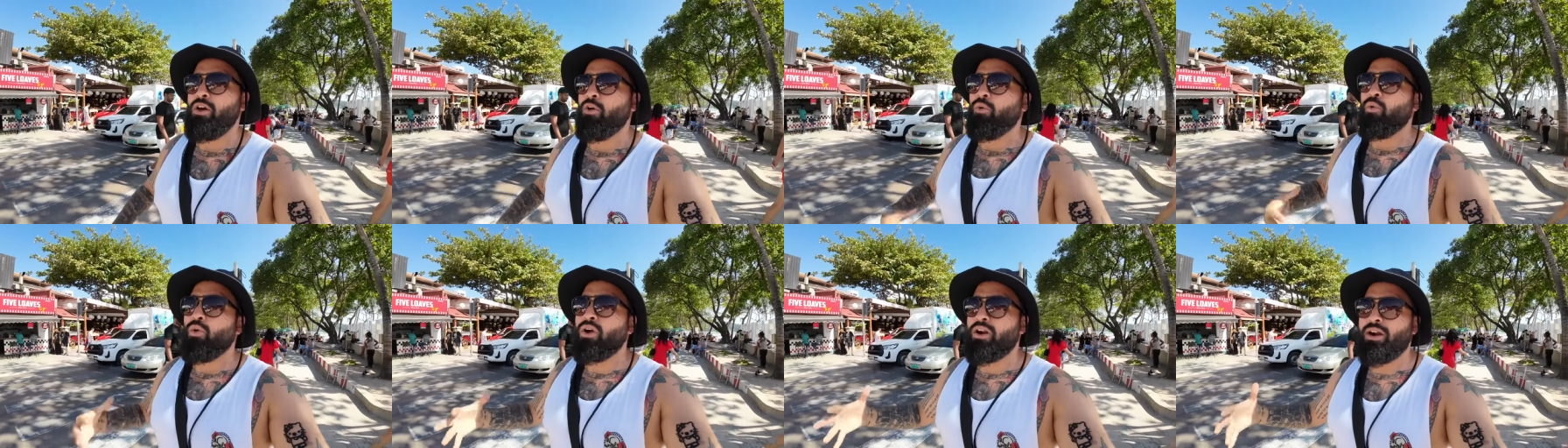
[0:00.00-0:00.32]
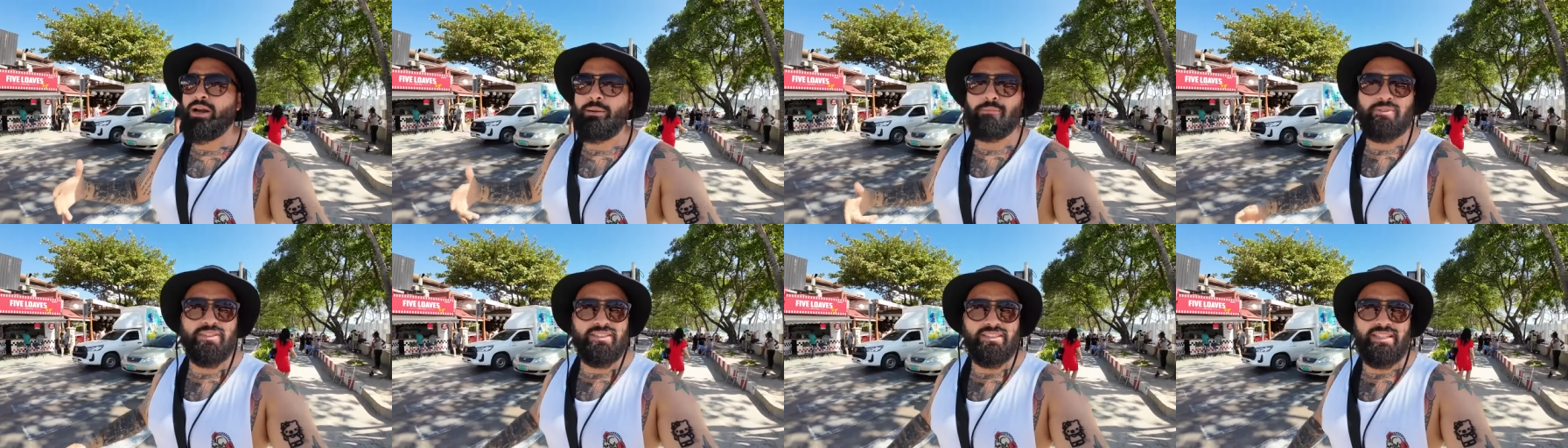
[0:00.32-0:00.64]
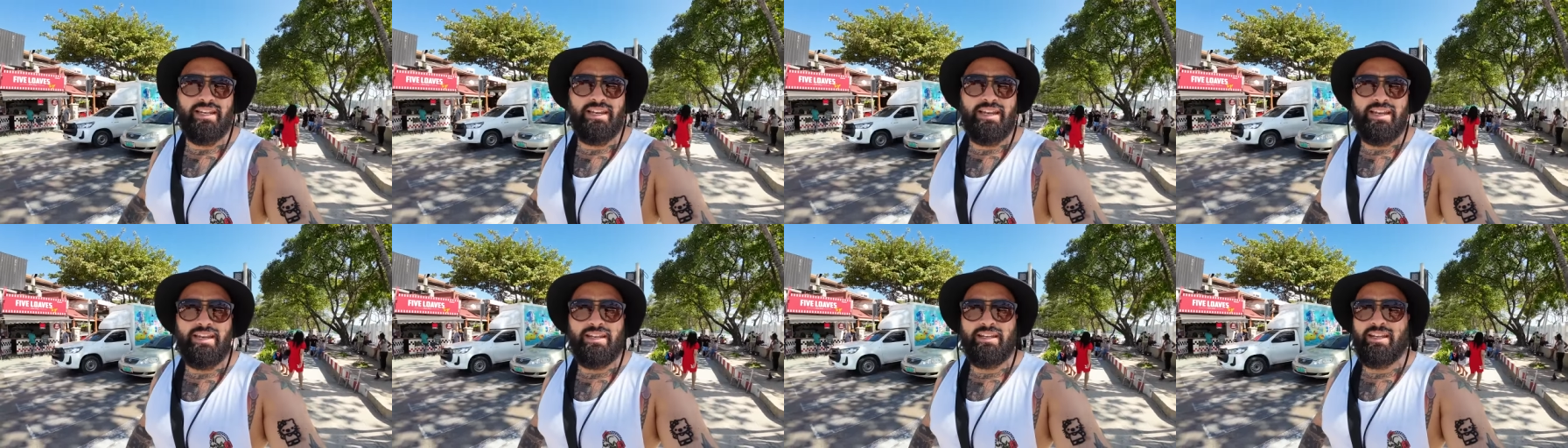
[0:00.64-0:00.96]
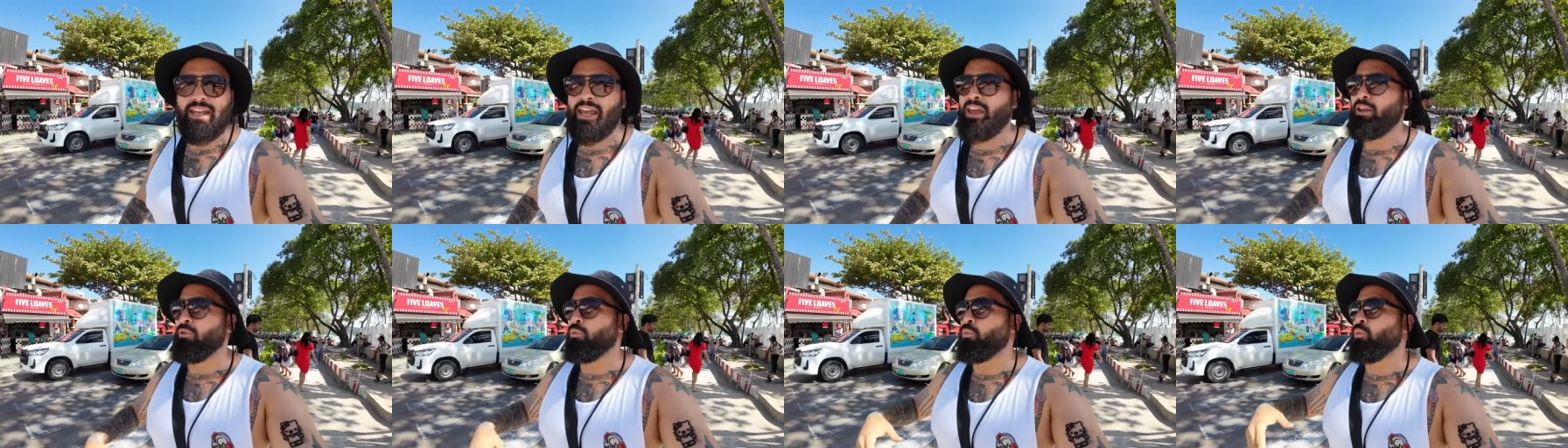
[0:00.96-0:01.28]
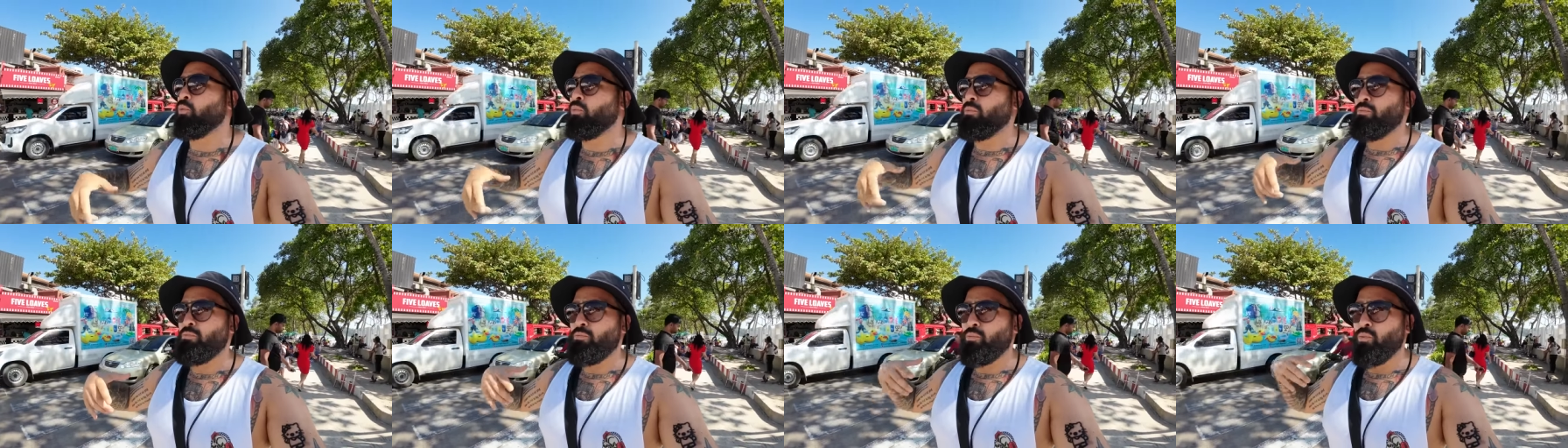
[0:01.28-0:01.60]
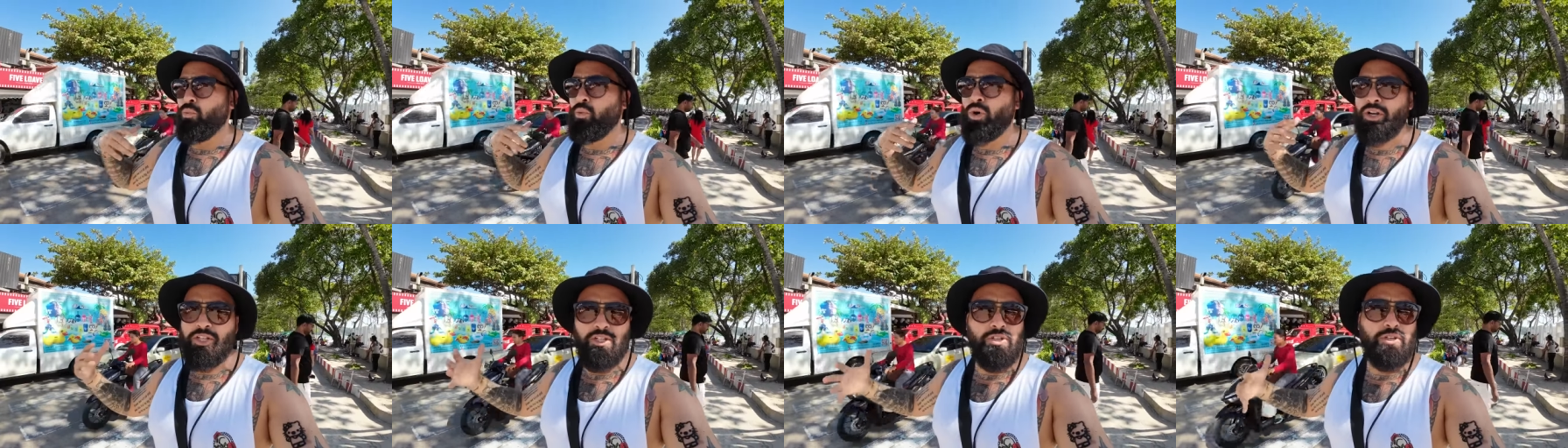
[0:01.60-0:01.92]
where I'm staying, and
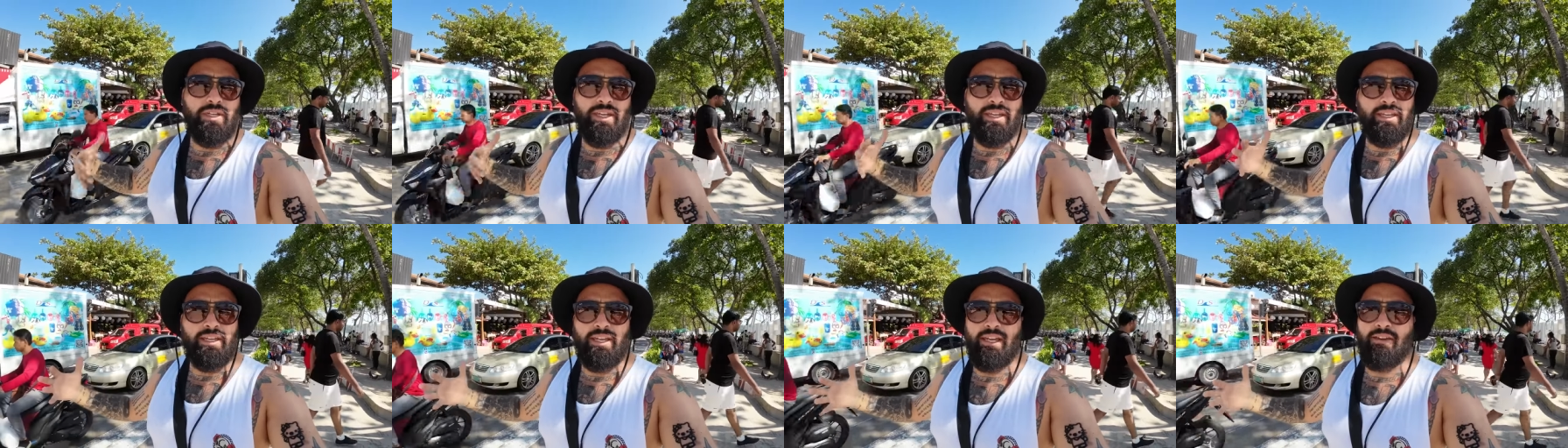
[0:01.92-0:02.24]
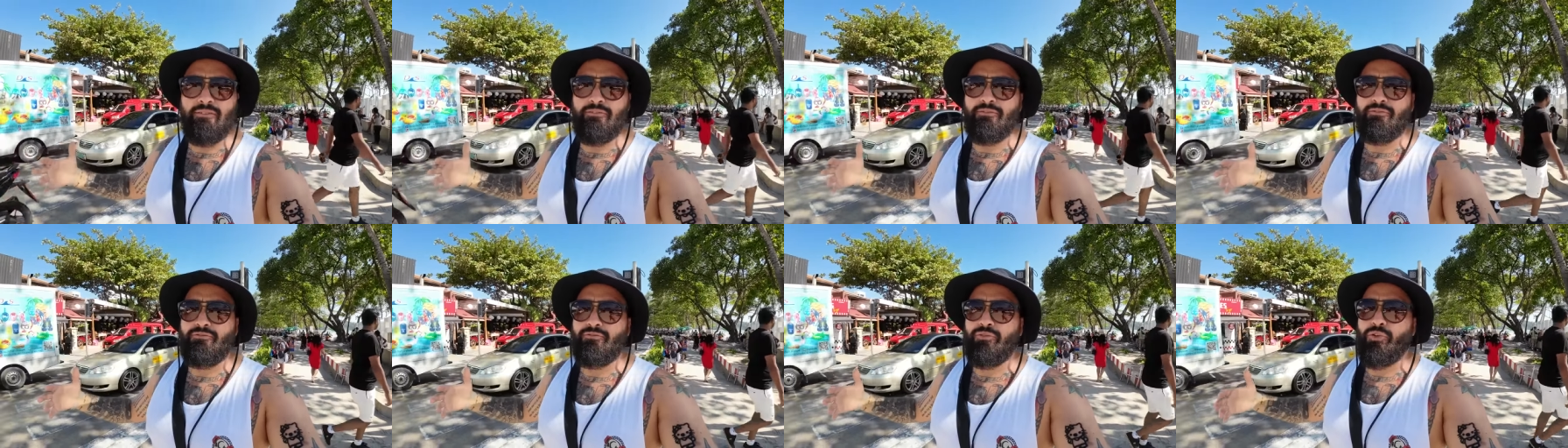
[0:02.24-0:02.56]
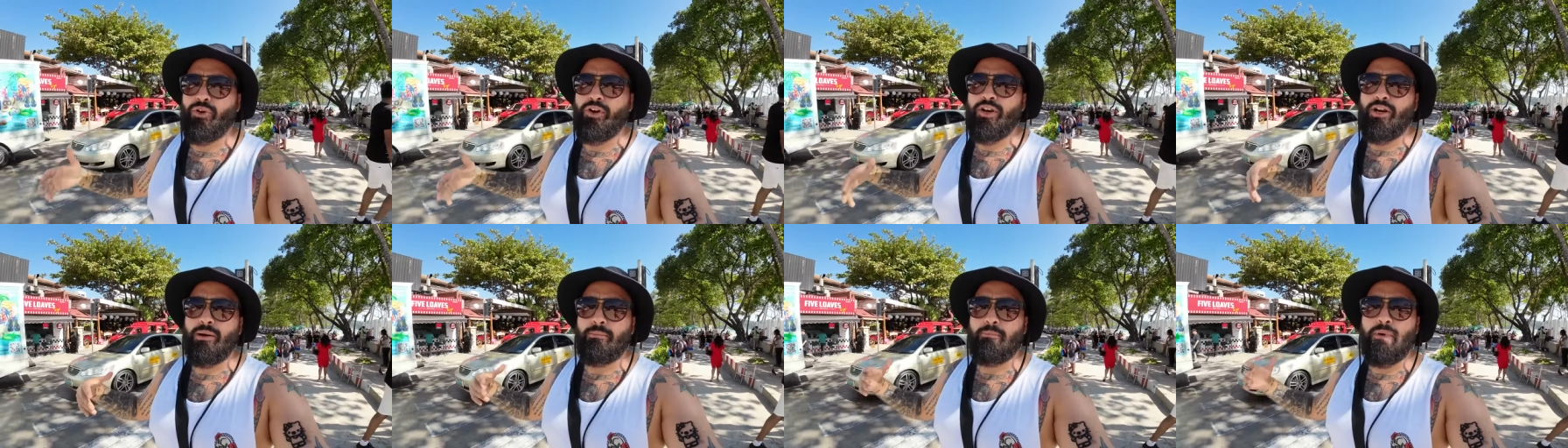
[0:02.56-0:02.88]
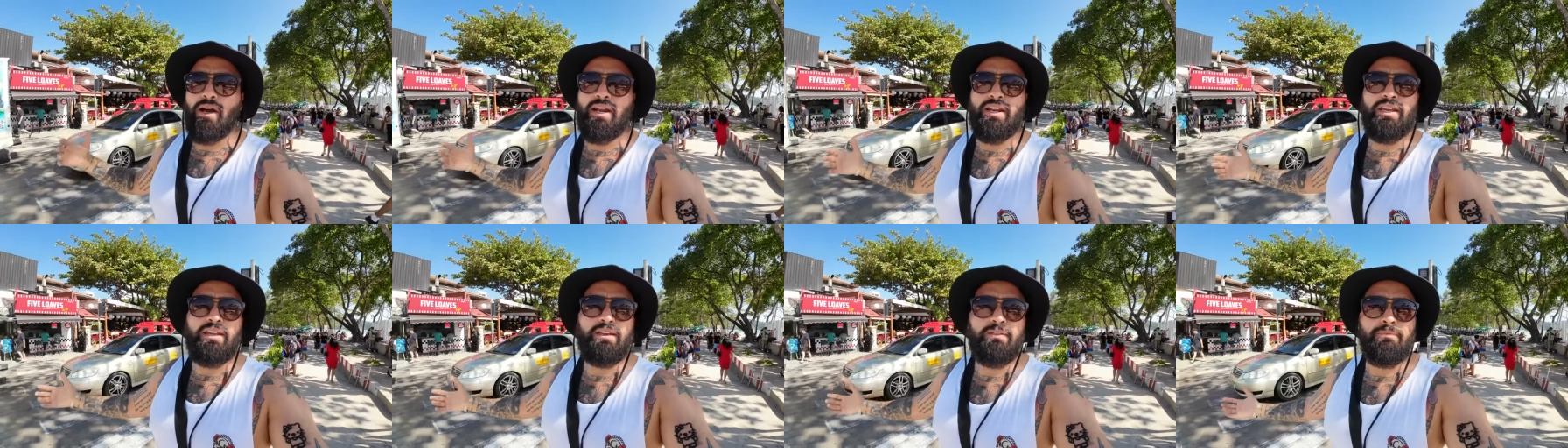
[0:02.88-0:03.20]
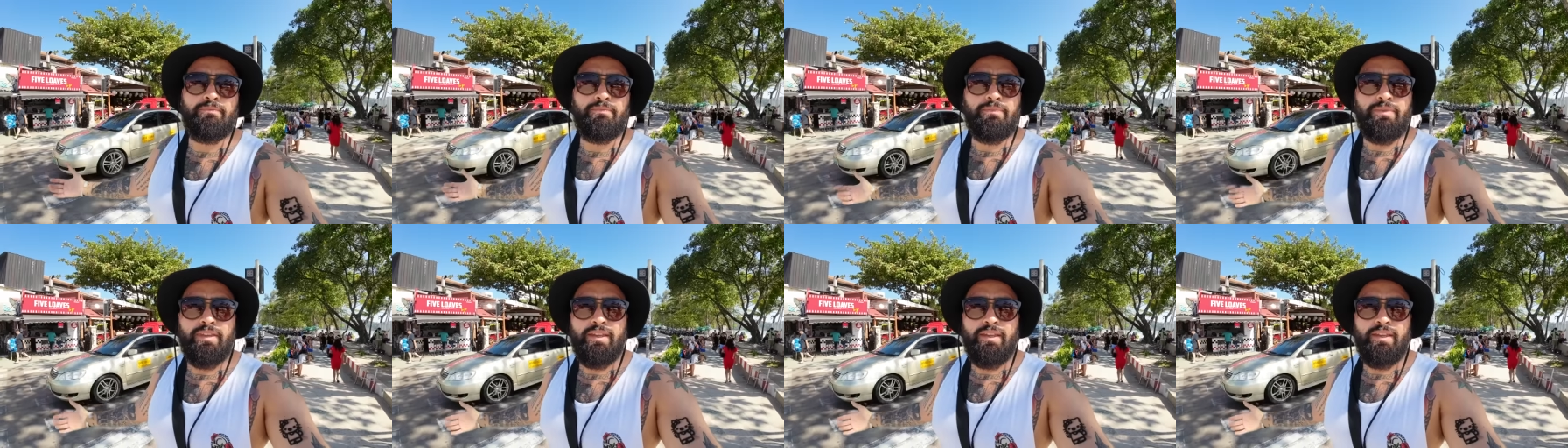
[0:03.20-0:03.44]
what you can get for your money